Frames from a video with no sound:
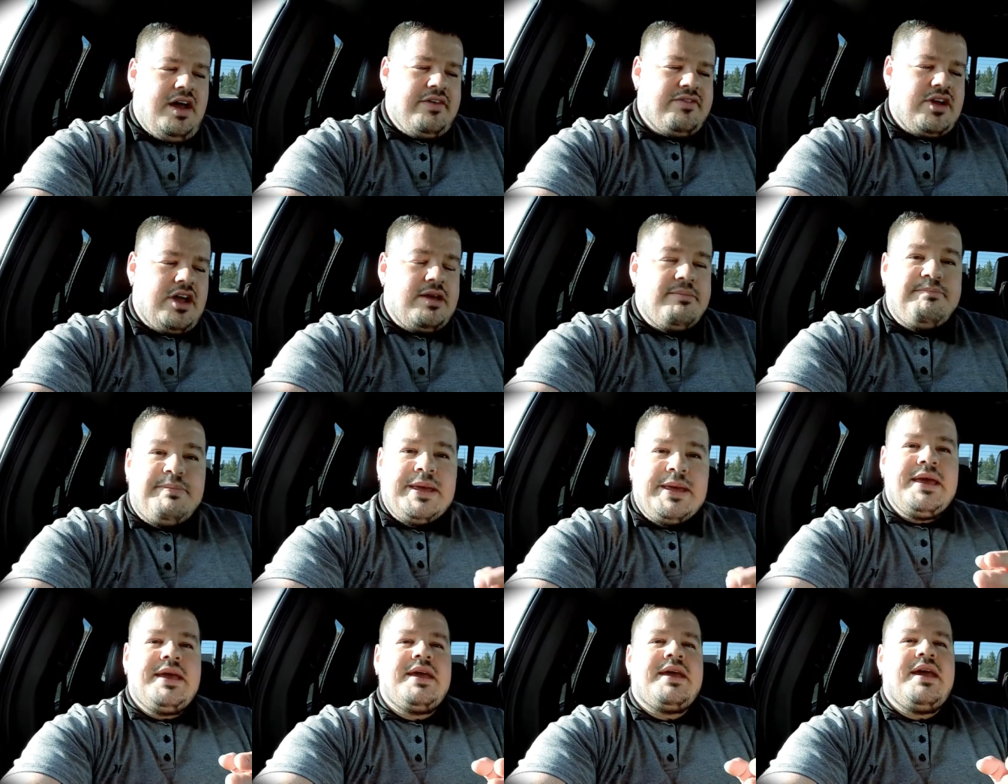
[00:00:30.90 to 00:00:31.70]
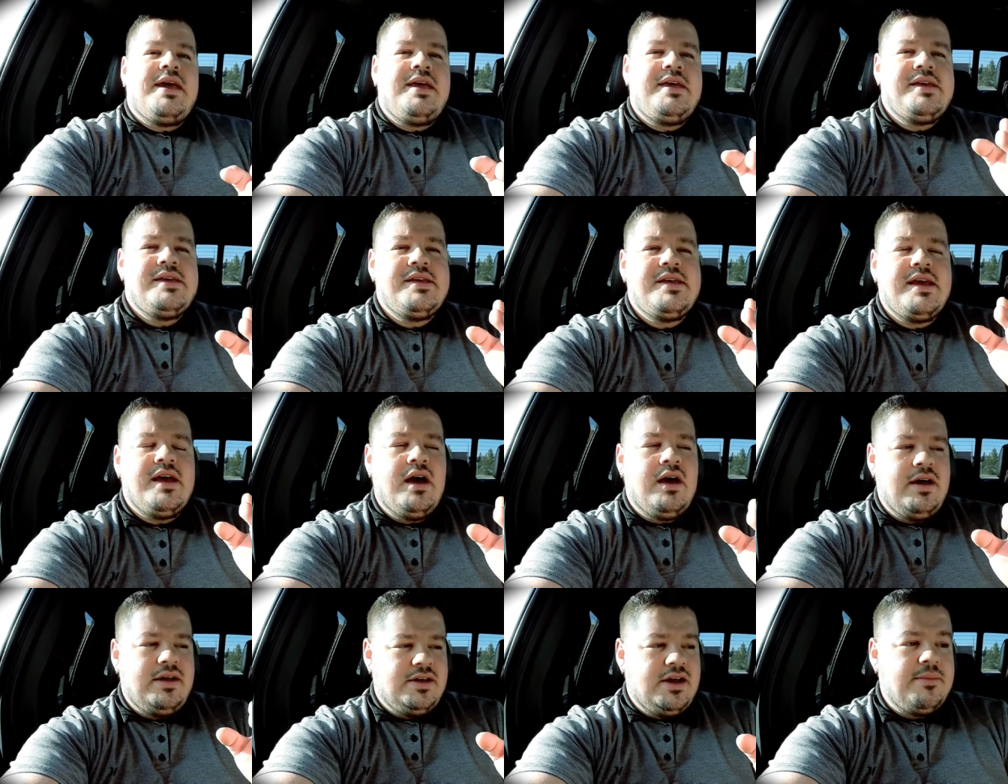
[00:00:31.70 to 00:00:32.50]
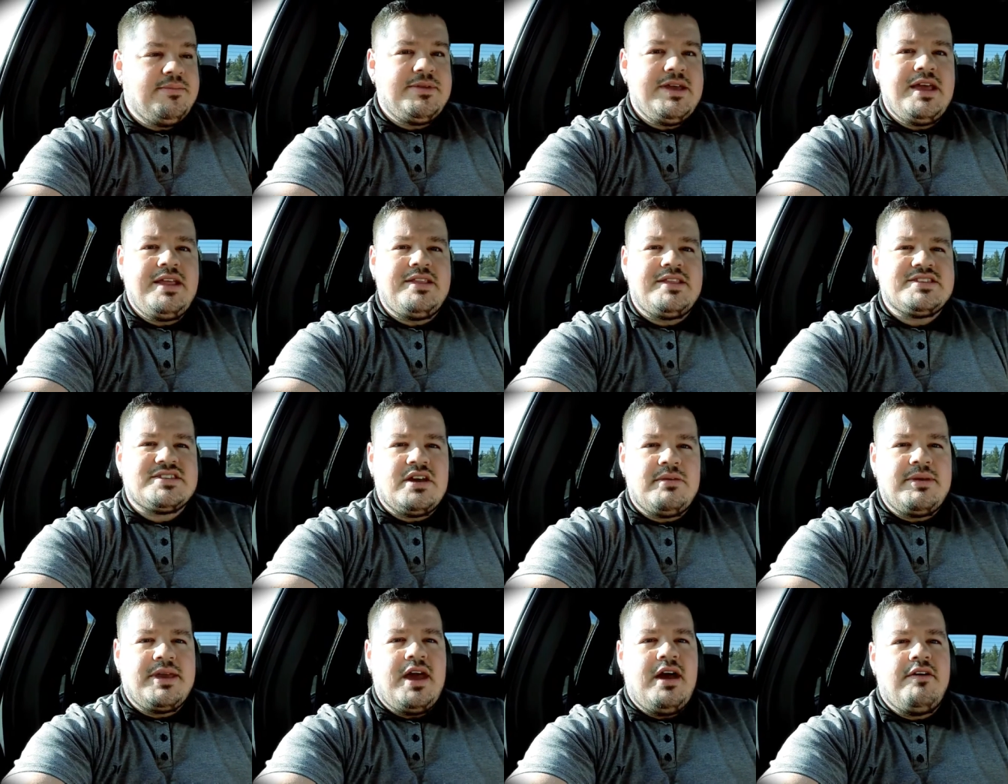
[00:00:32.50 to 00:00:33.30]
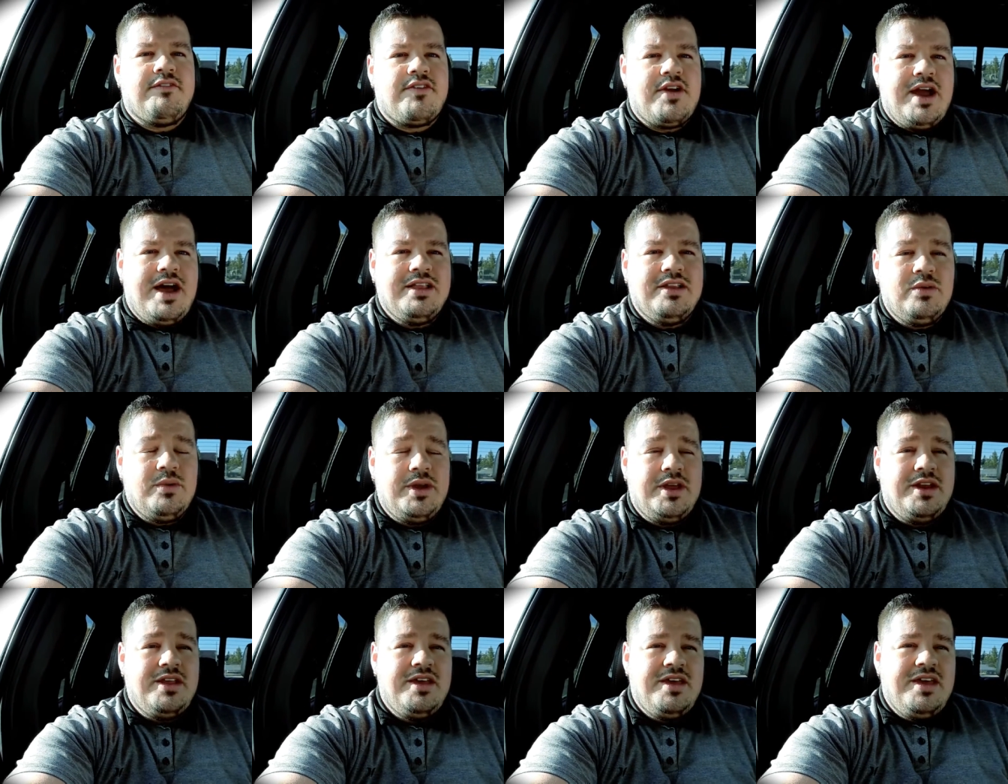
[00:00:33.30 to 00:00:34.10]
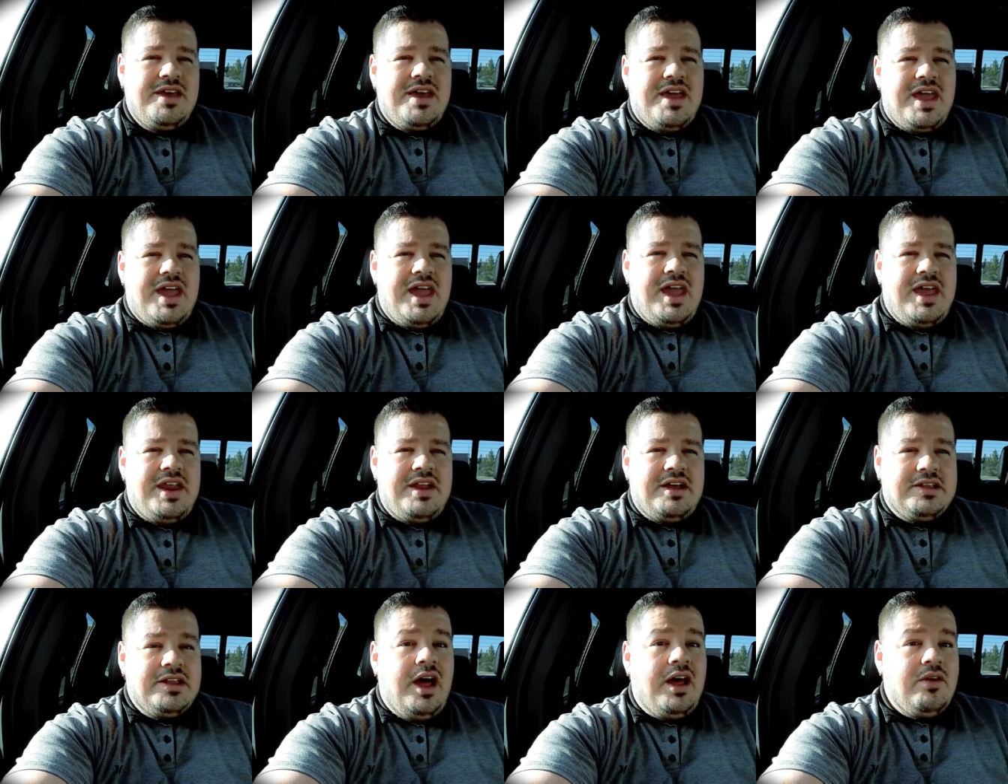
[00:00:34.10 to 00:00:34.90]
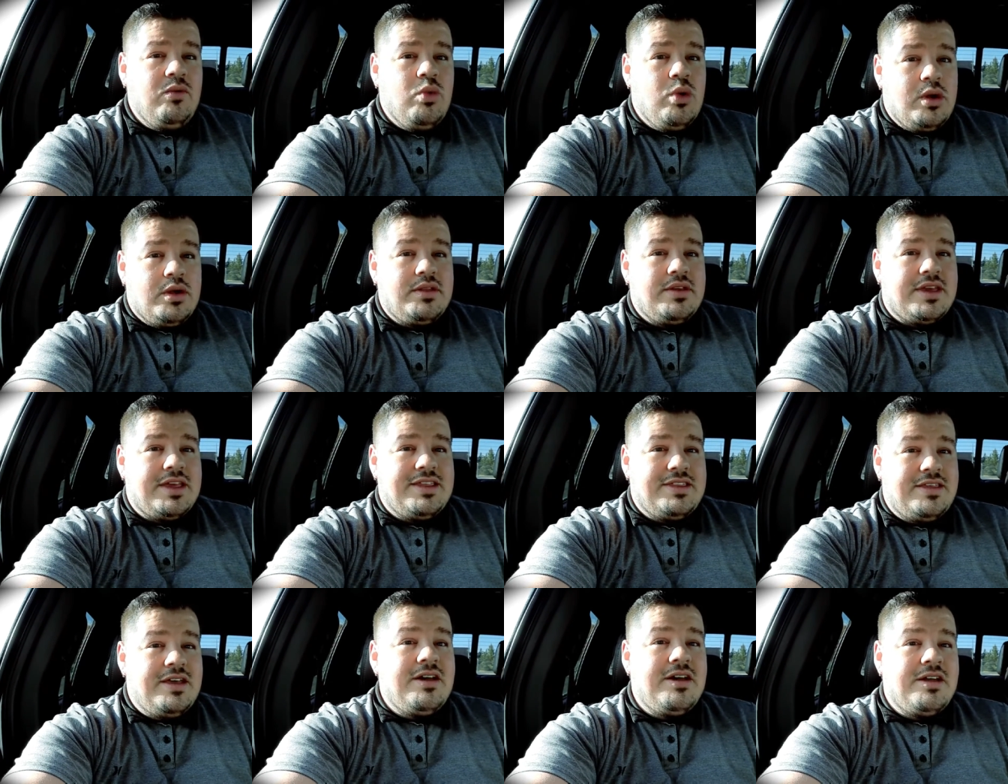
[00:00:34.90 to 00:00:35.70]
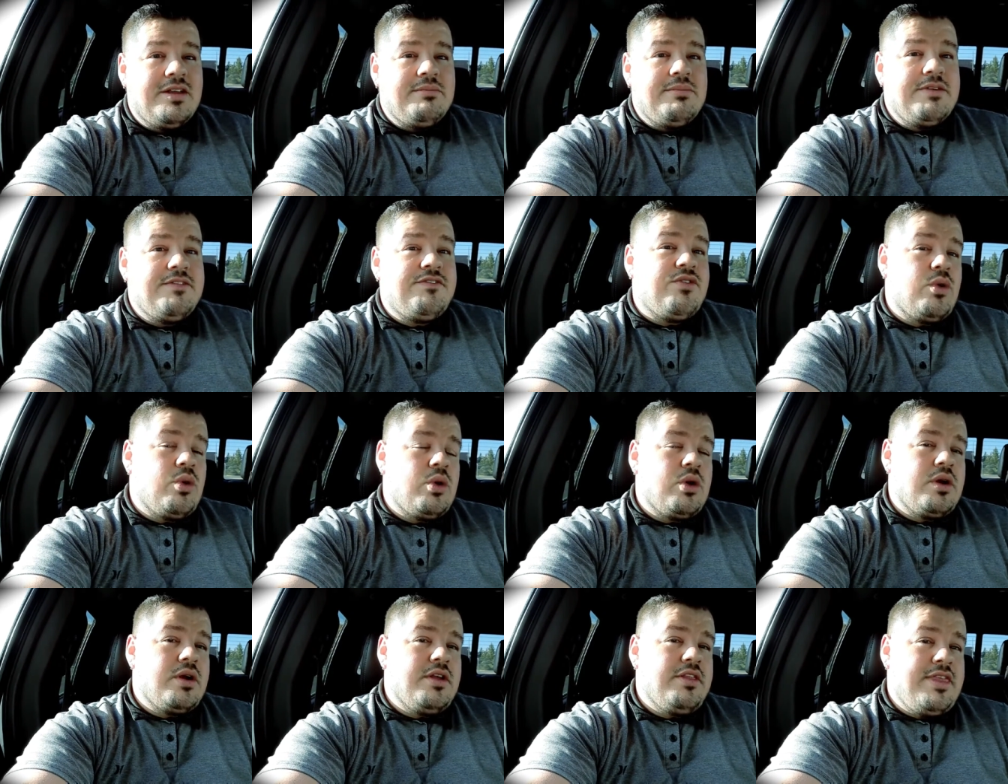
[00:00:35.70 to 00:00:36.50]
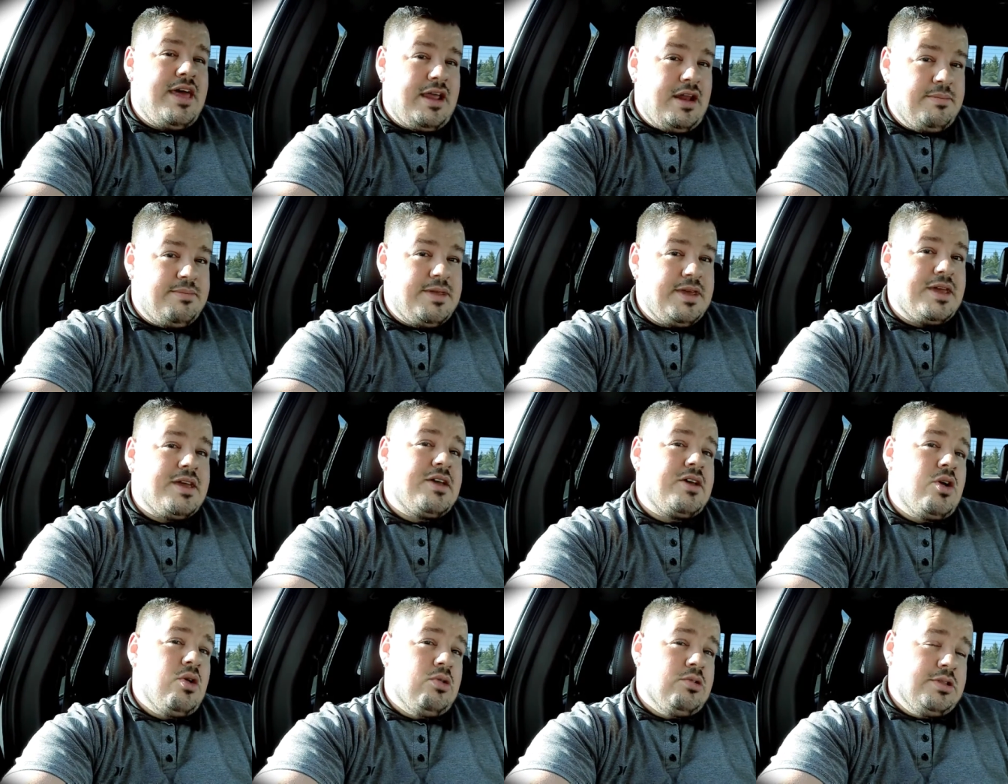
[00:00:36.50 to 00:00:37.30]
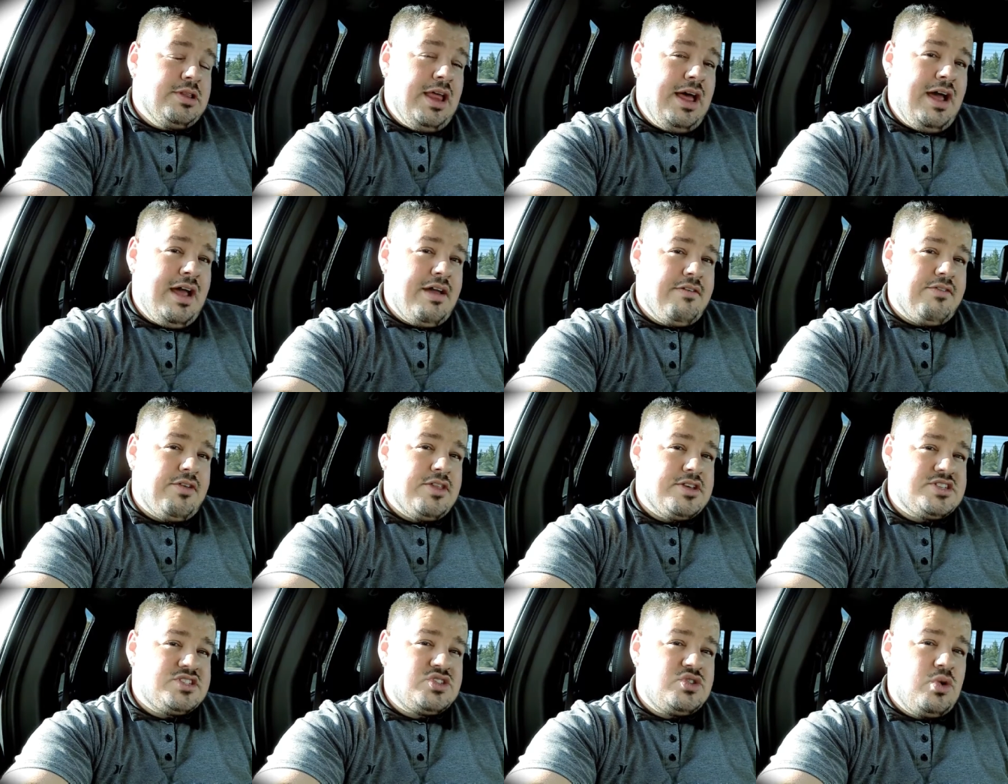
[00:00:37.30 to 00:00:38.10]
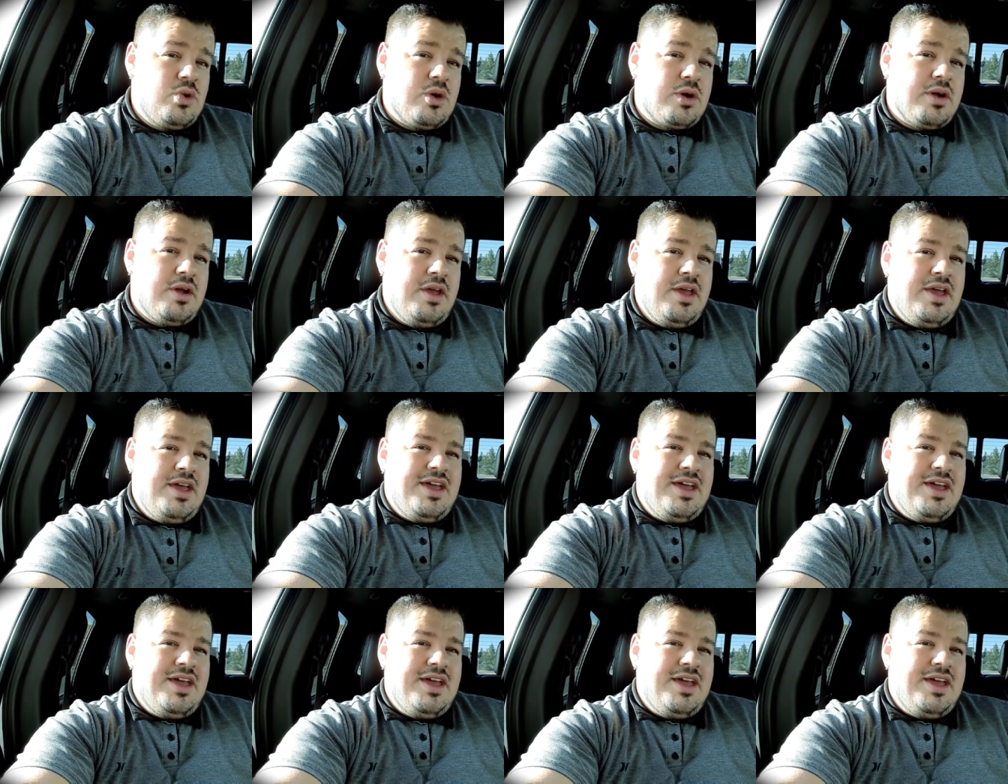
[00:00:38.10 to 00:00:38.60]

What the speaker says: I've got a big update that's coming out for Halloween, and a lot of work to get done before that update can go live on the store.